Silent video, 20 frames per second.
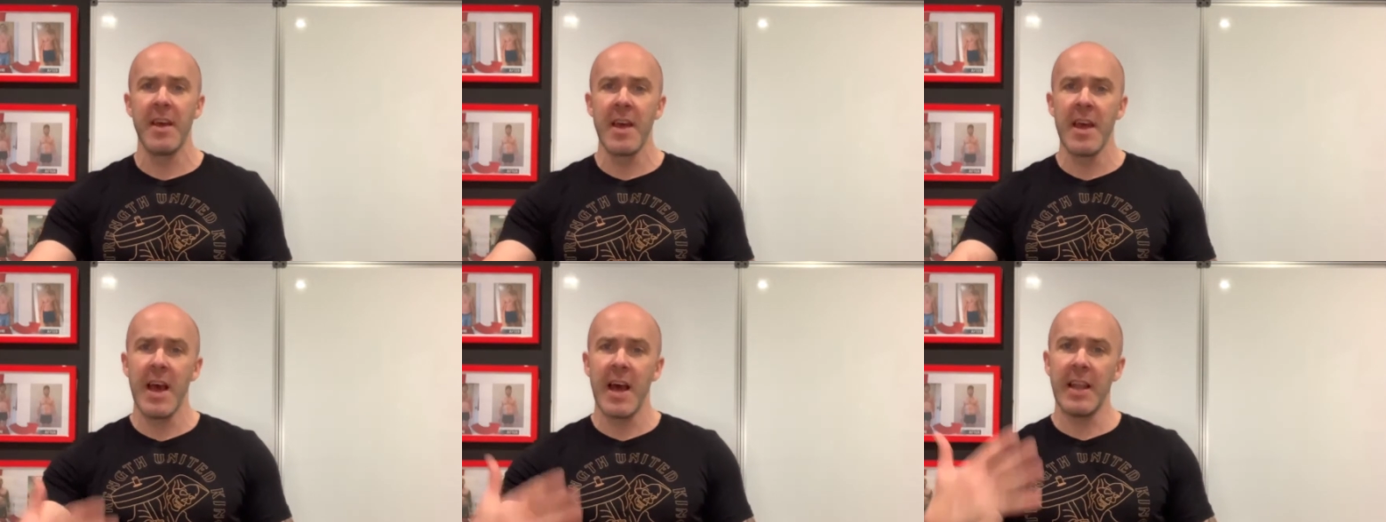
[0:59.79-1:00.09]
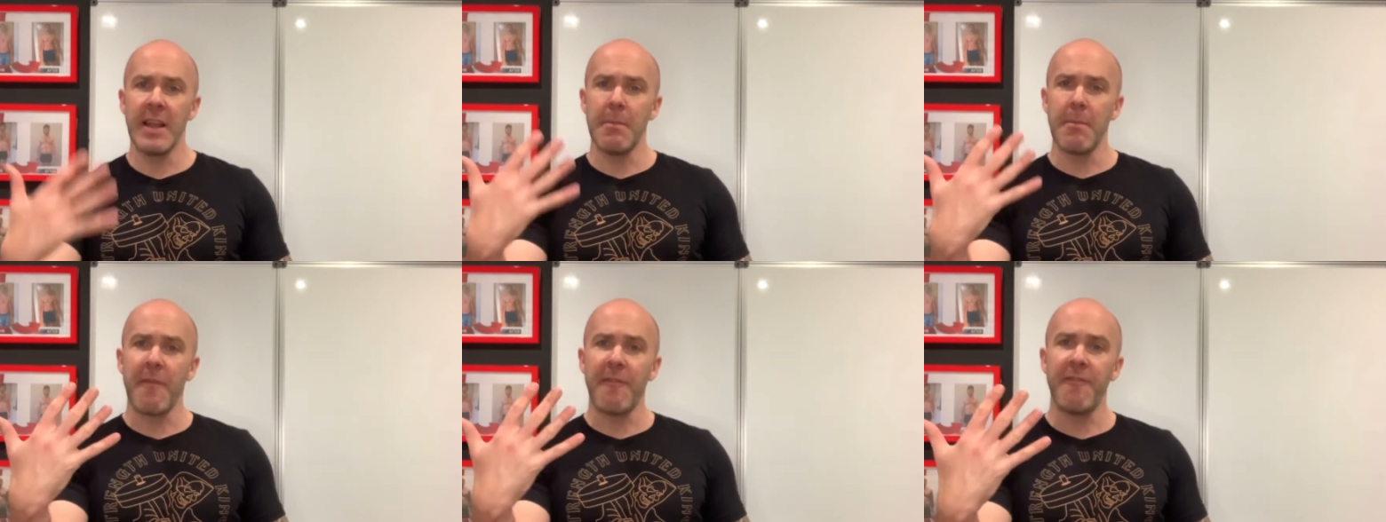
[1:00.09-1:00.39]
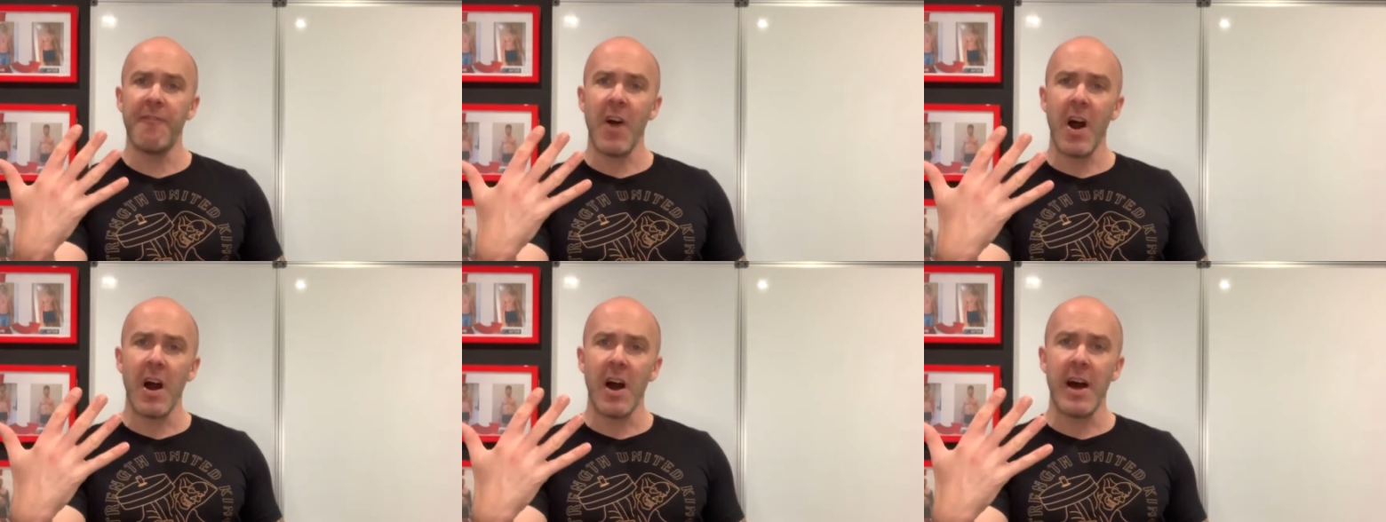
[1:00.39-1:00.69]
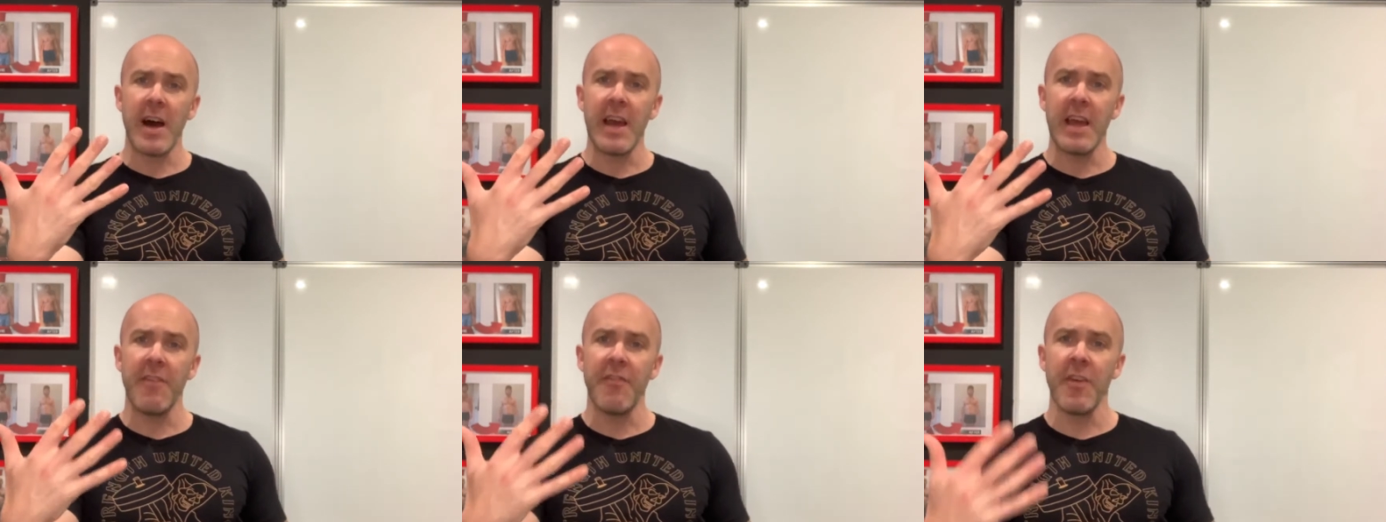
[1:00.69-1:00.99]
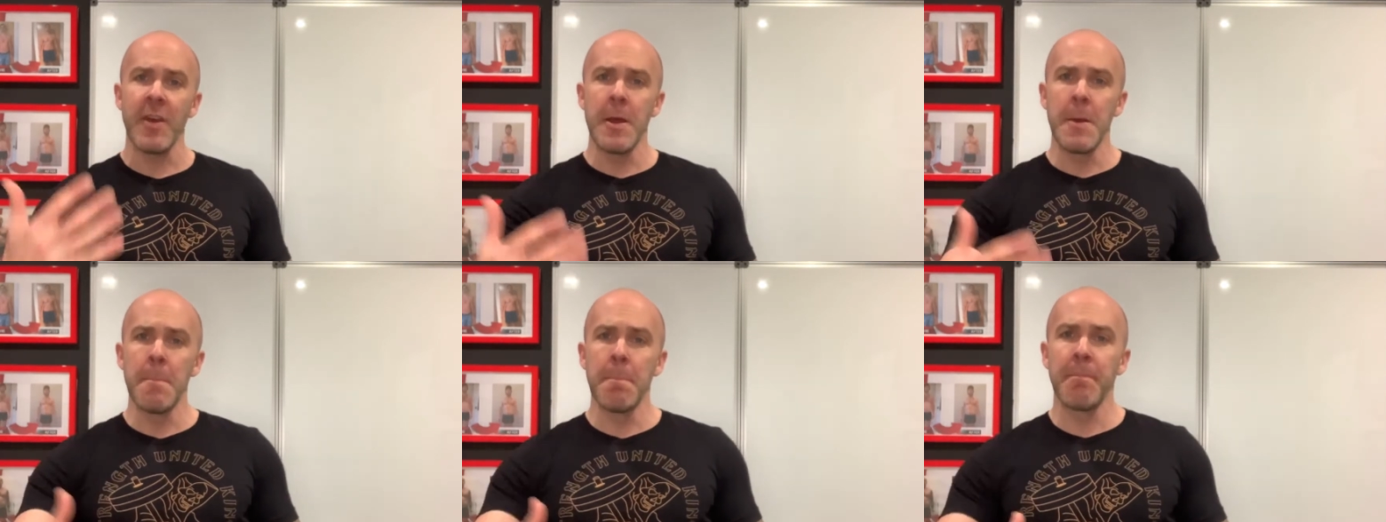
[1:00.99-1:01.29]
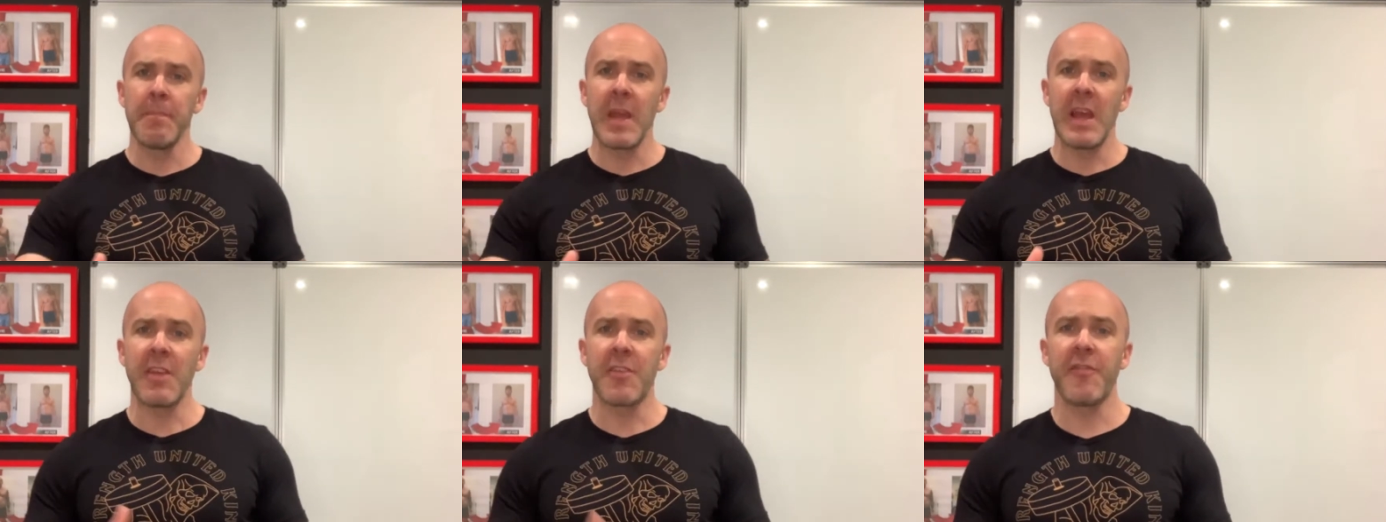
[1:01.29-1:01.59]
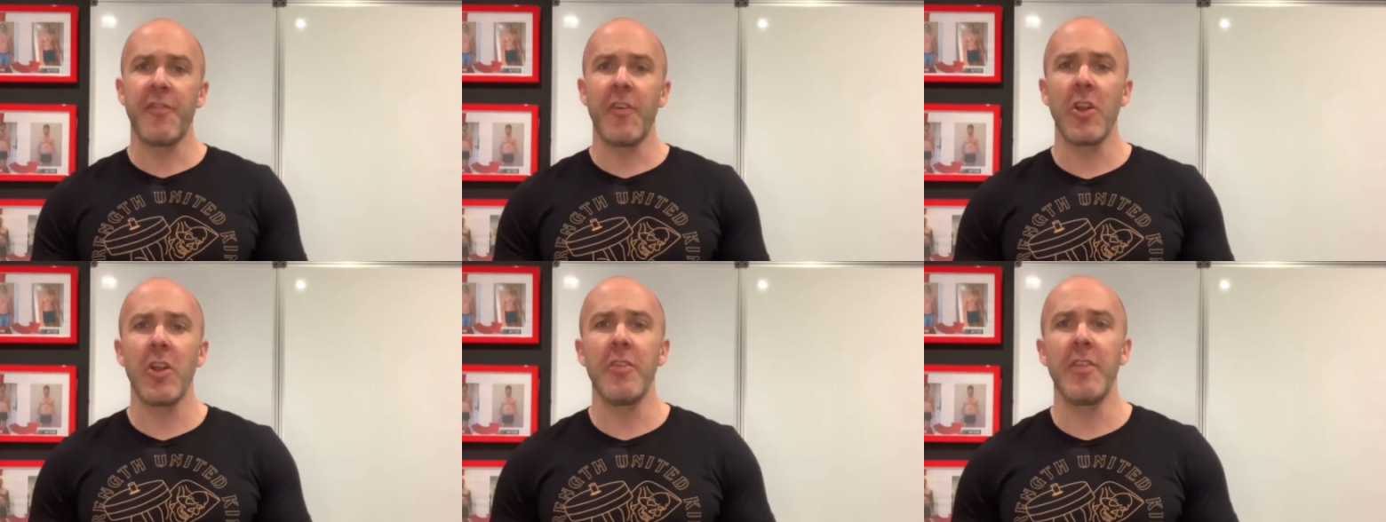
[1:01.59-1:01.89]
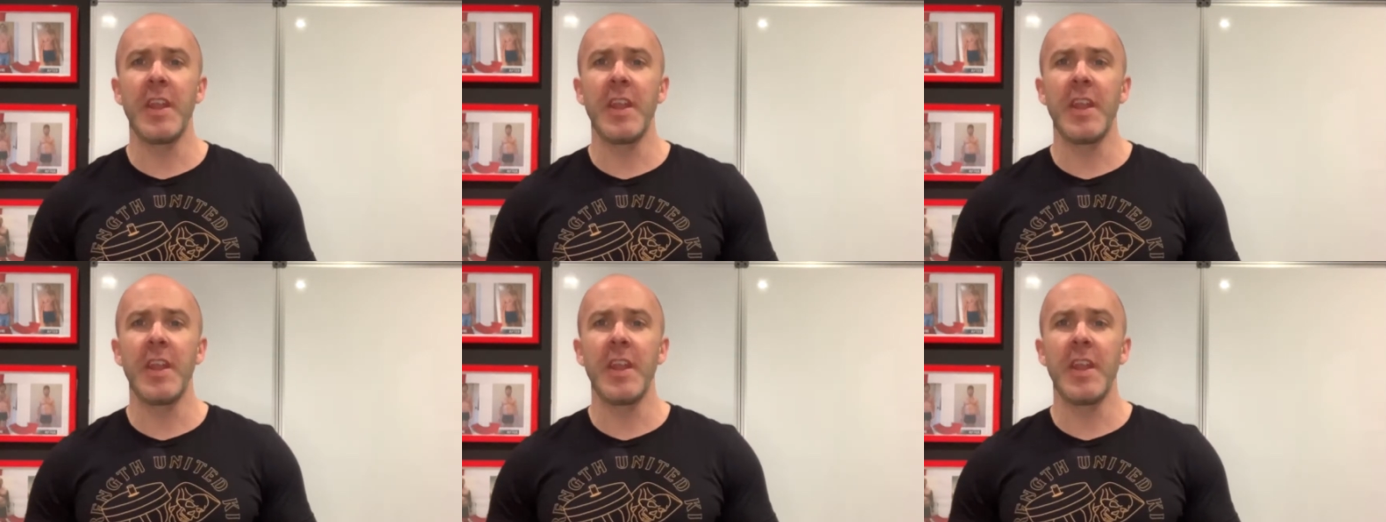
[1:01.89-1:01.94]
And number five is follow the